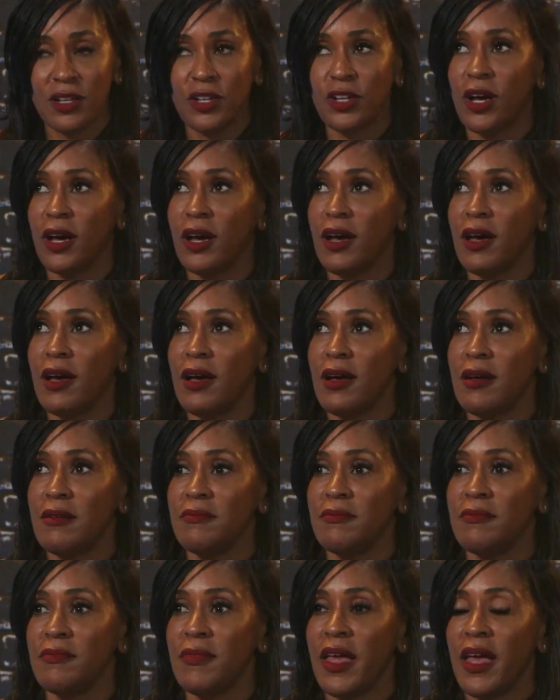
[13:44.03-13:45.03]

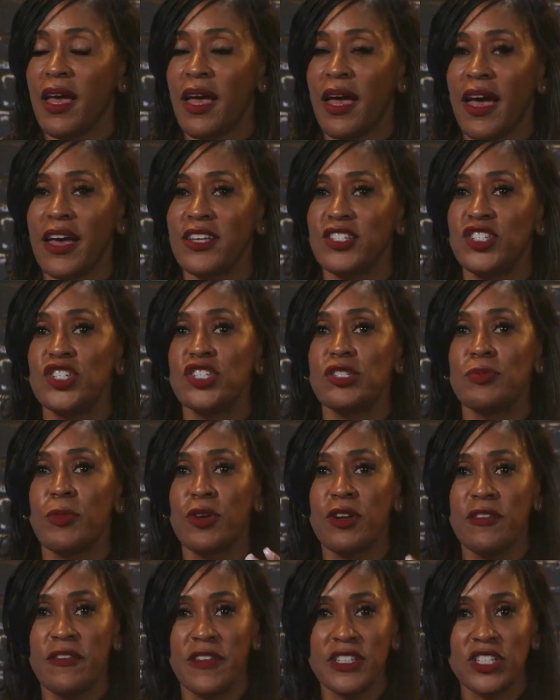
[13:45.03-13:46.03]
um, as just
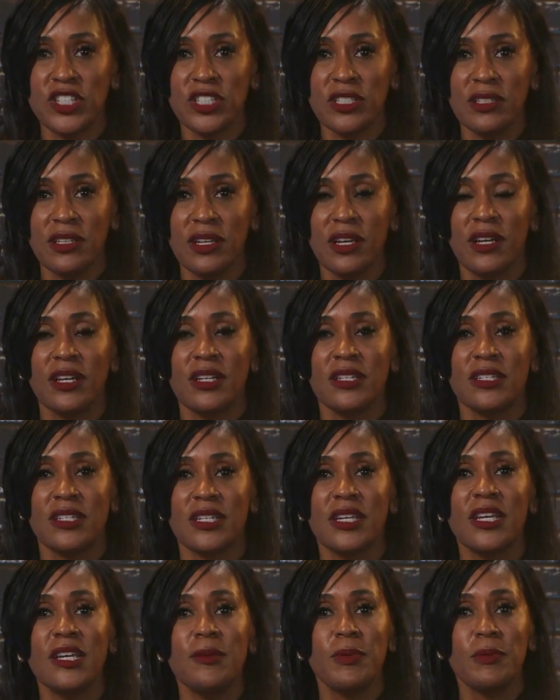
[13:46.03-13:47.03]
motivation to
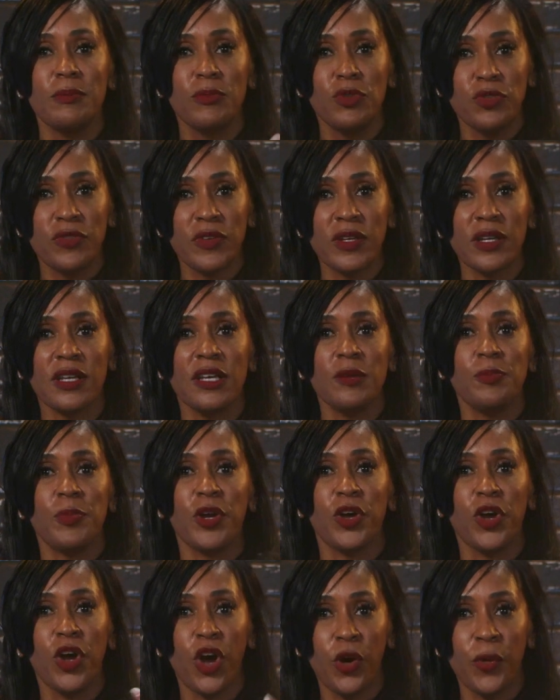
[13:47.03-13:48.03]
keep it moving, keep
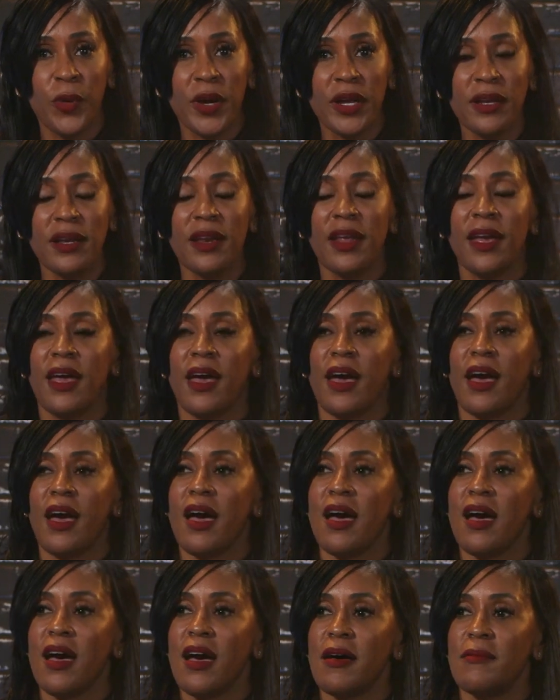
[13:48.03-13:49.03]
it going.
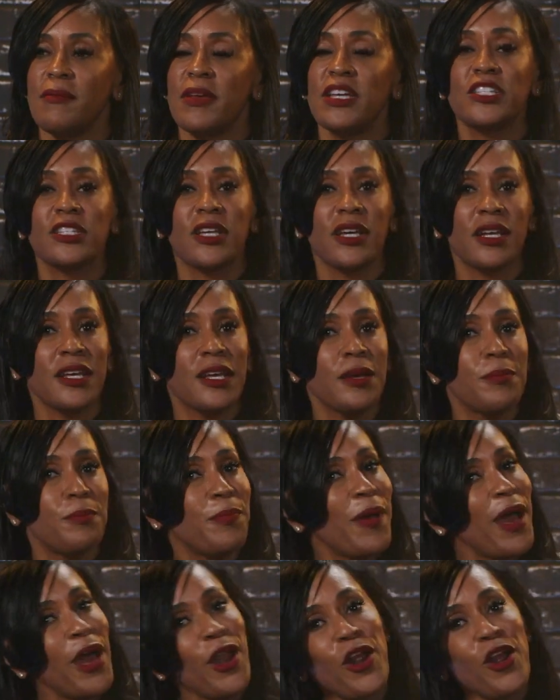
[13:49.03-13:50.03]
Um, it's going to get
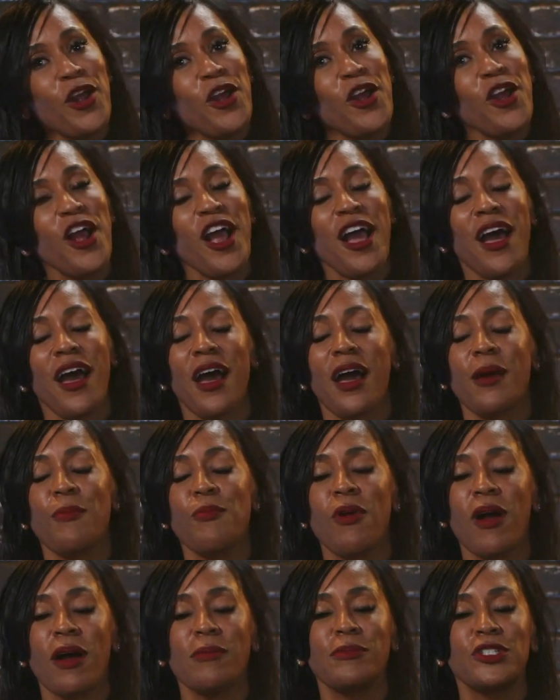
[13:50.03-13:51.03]
better
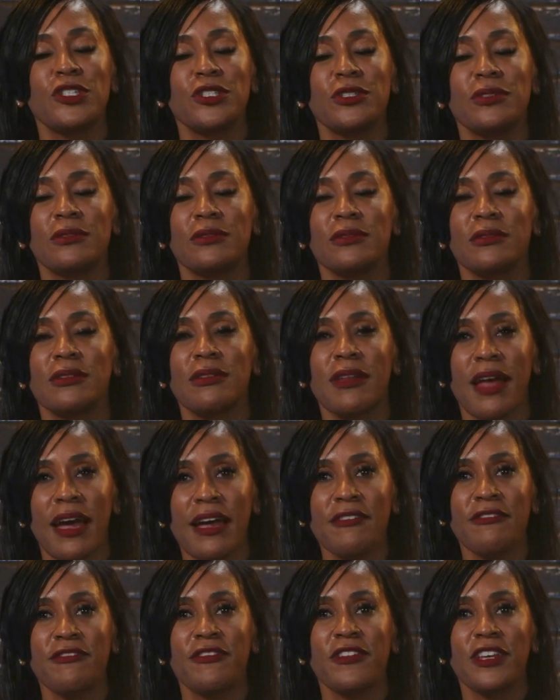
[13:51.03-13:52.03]
promise you,
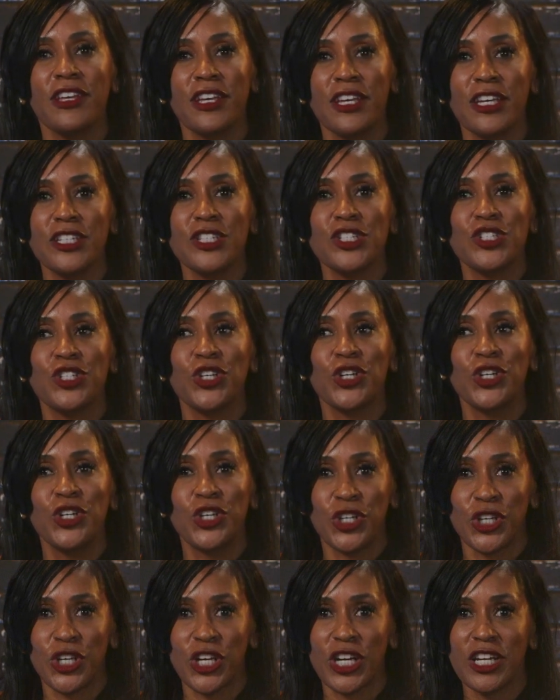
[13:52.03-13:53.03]
life gets
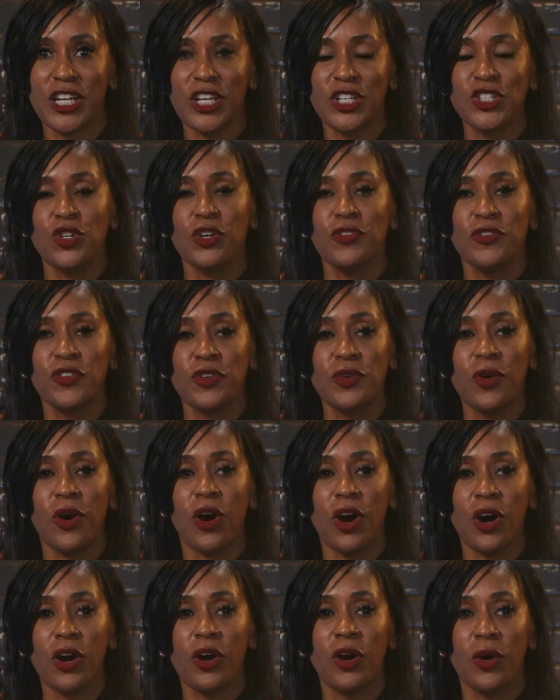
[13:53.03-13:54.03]
good. So if you
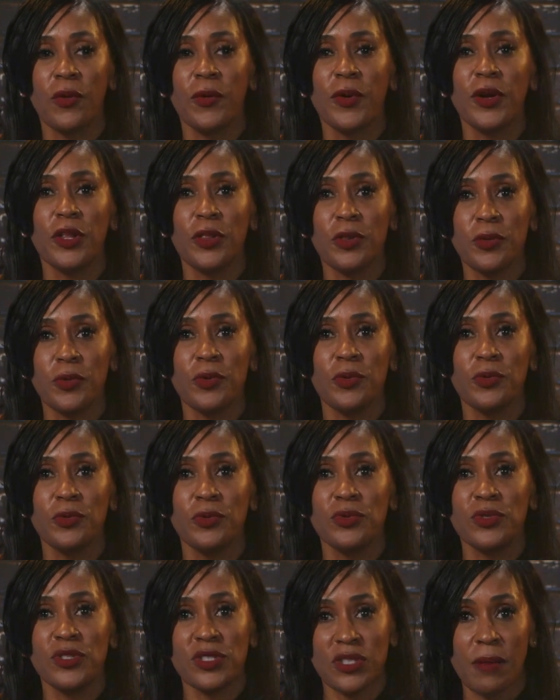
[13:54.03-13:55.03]
are going through
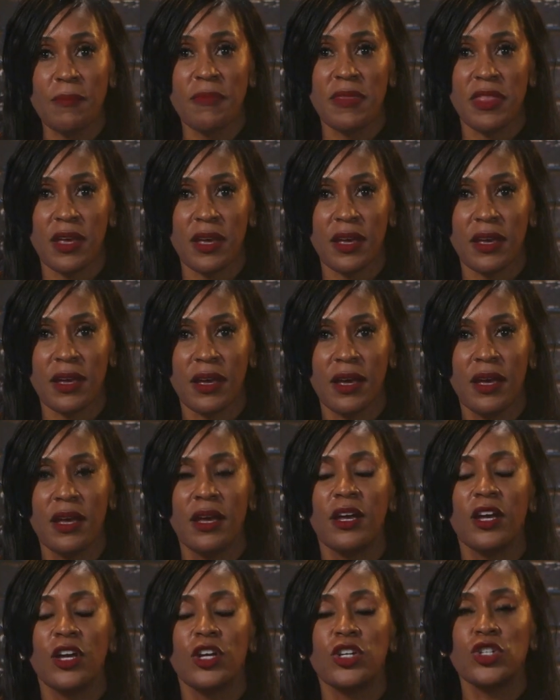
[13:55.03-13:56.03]
something,
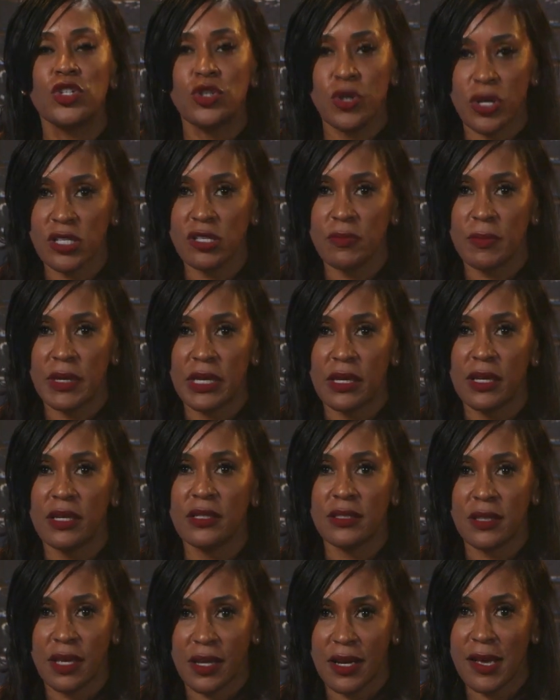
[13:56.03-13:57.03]
trust me,
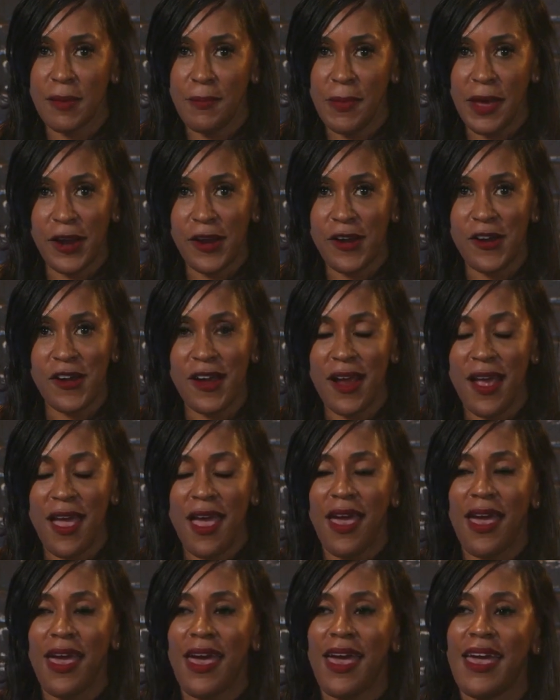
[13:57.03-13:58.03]
it's going to get better.
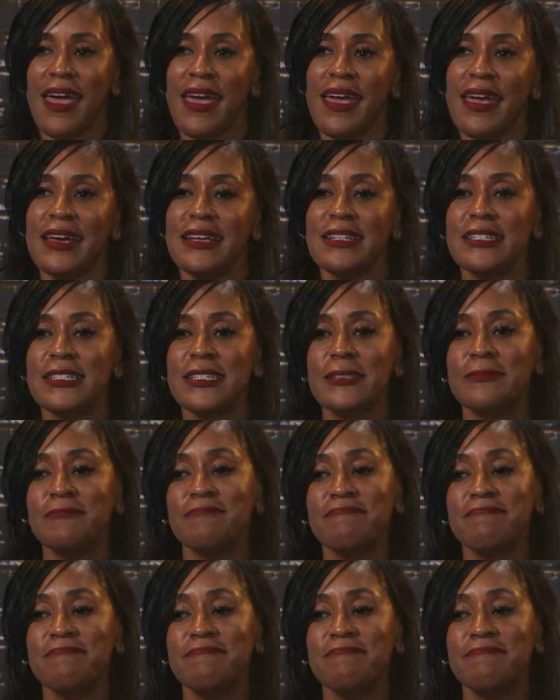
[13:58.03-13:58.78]
And